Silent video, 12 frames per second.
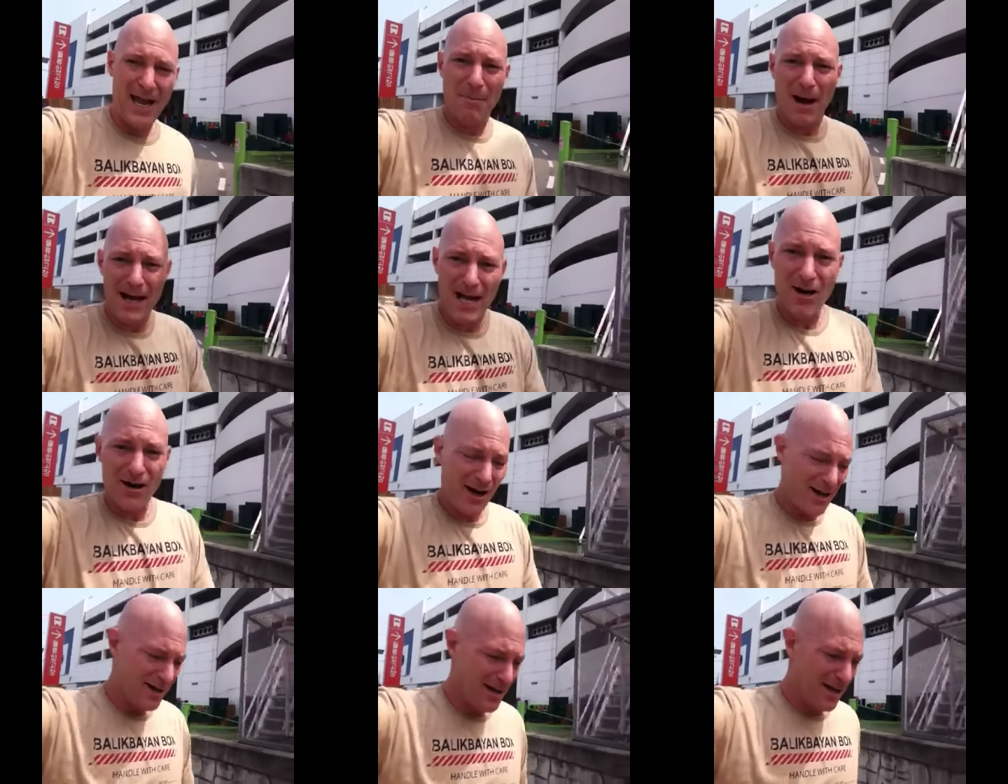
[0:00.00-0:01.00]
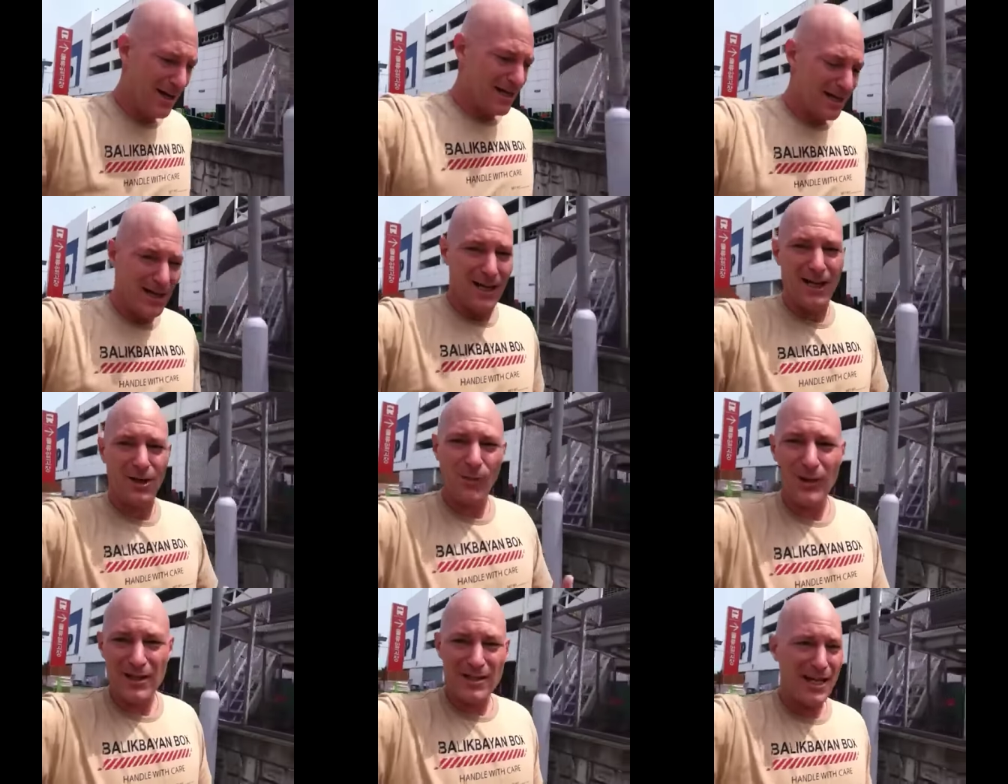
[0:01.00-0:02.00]
In my area,
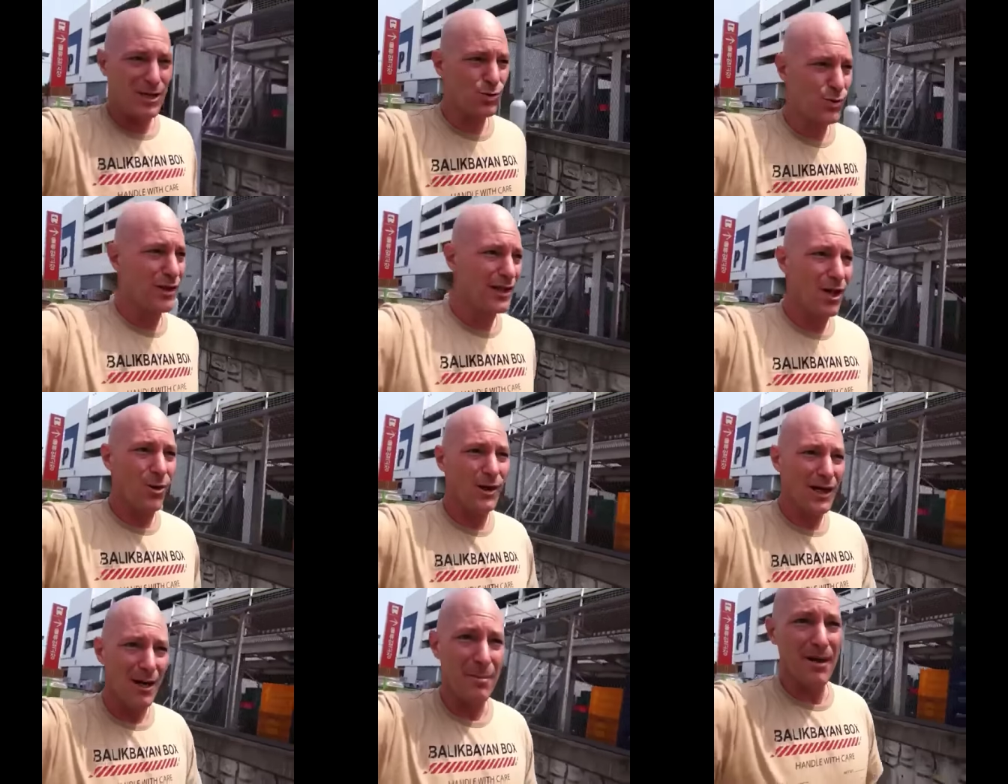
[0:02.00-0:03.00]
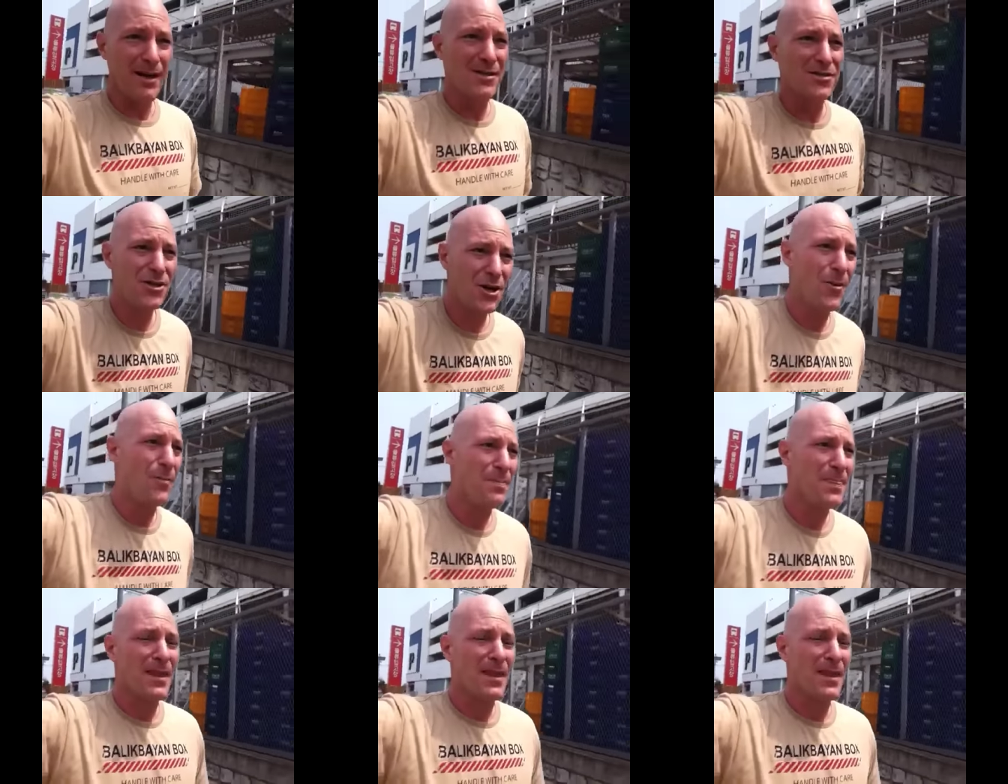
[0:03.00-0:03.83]
real estate's really going up, so